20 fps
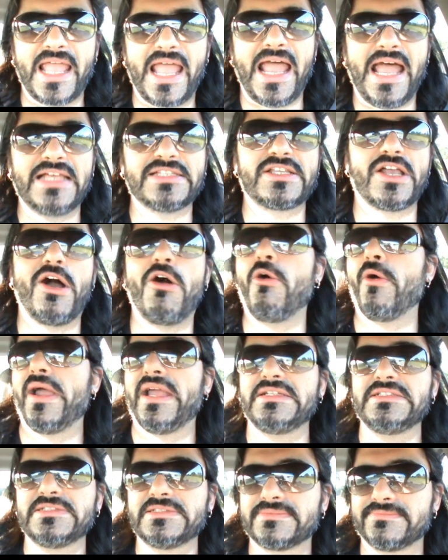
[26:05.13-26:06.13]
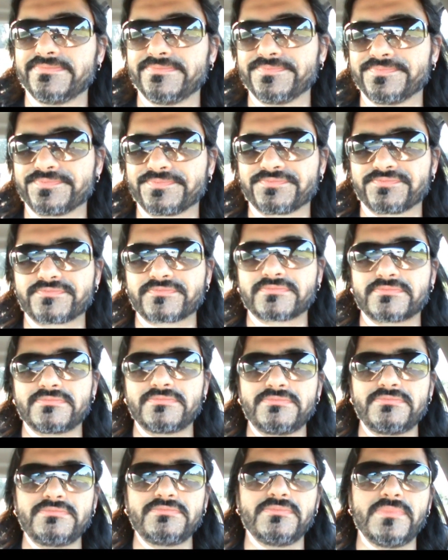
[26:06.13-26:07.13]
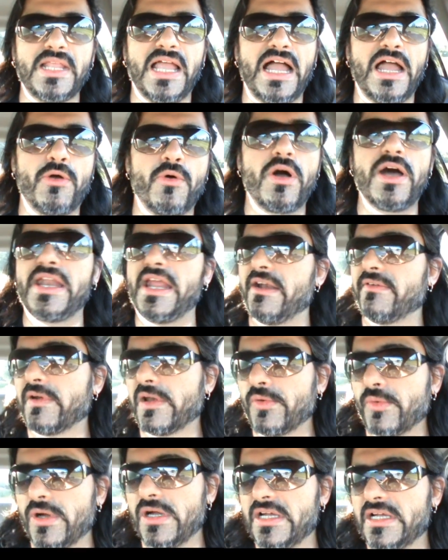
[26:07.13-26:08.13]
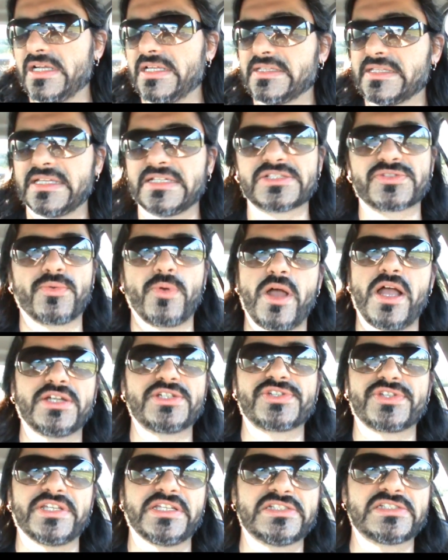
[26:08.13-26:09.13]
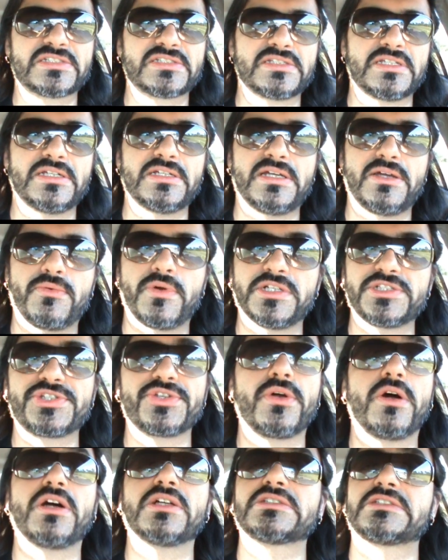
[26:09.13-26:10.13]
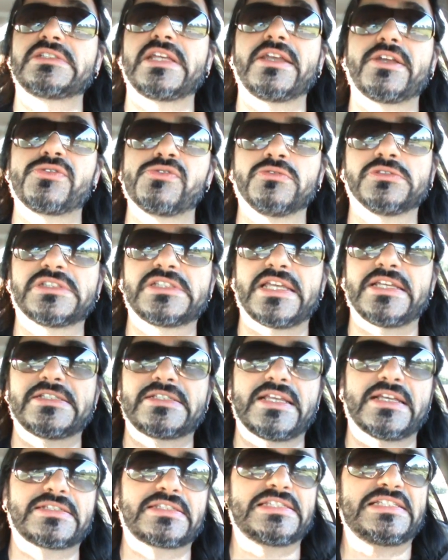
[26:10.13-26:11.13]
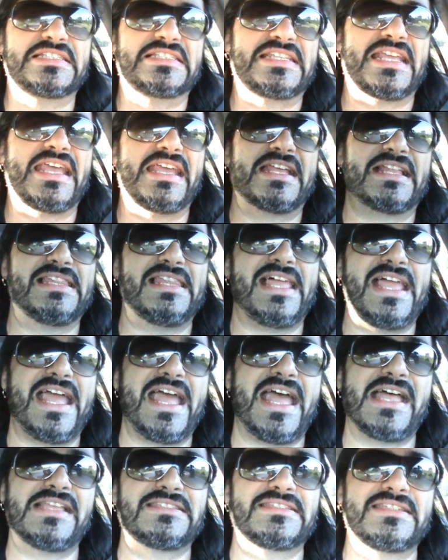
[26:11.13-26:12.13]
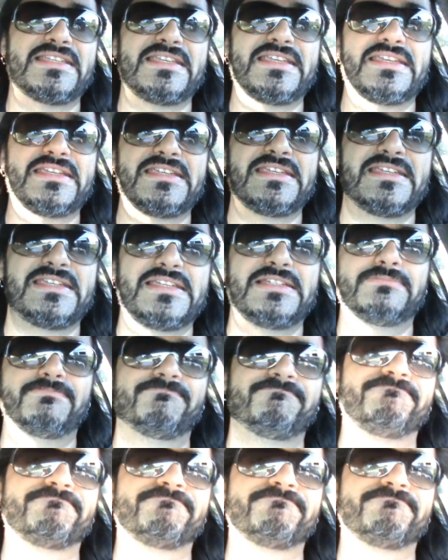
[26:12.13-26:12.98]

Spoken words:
as always, I want everyone that has watched this, I want you all to stay cool, stay sexy, stay classy.